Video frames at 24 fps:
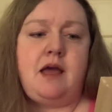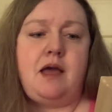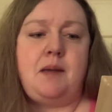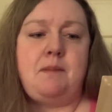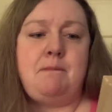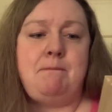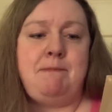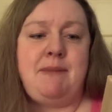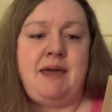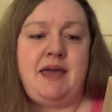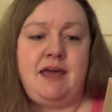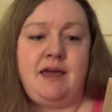
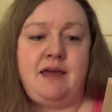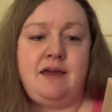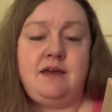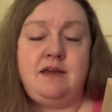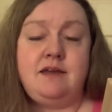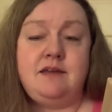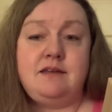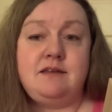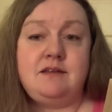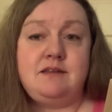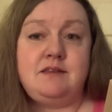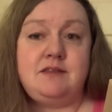
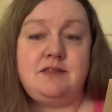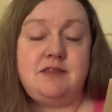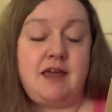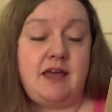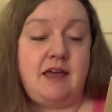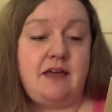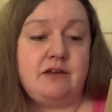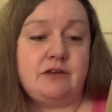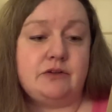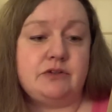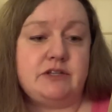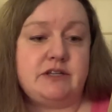Meg, the
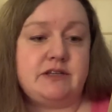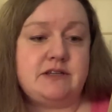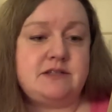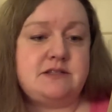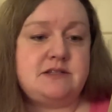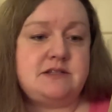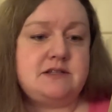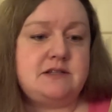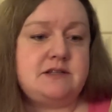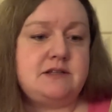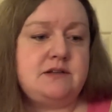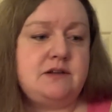
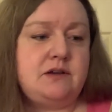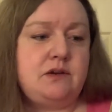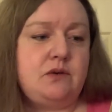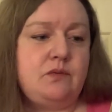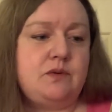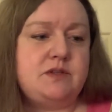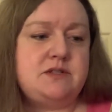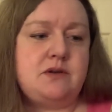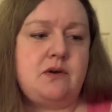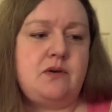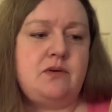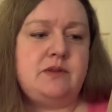eldest,
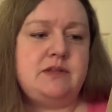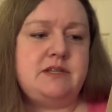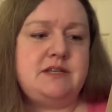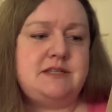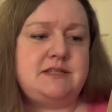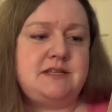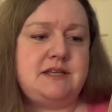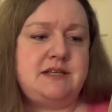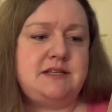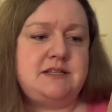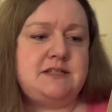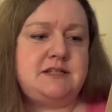was only
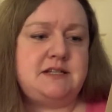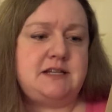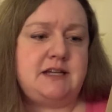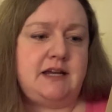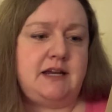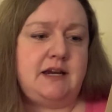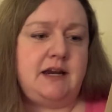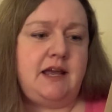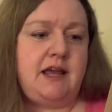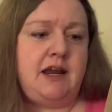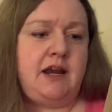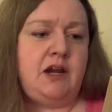
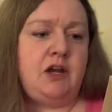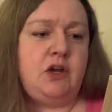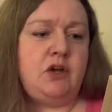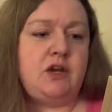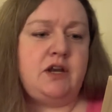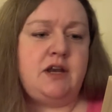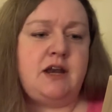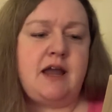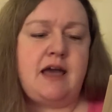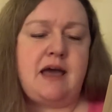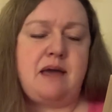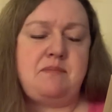16 and
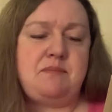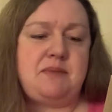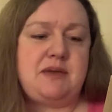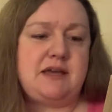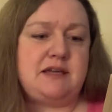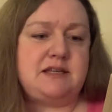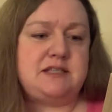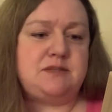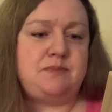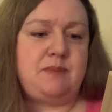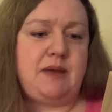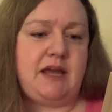could not be
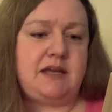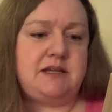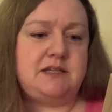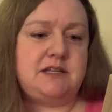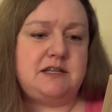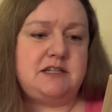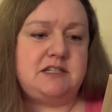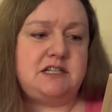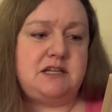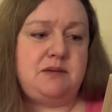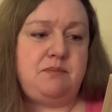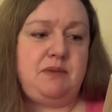
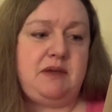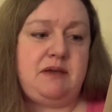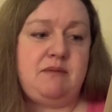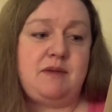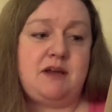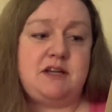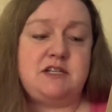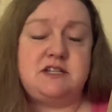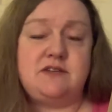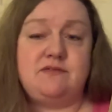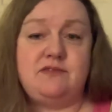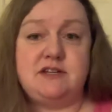expected to be
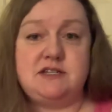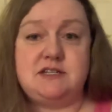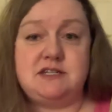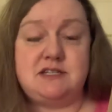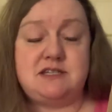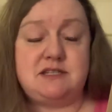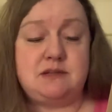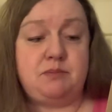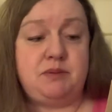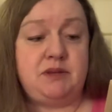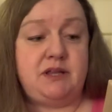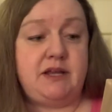much of a
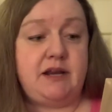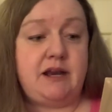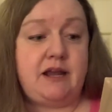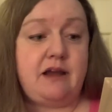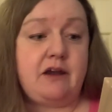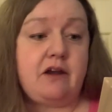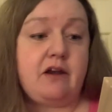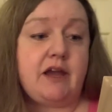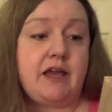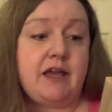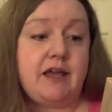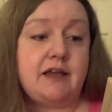
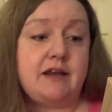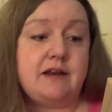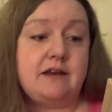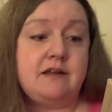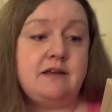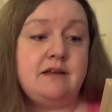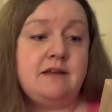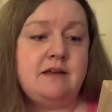disciplinarian,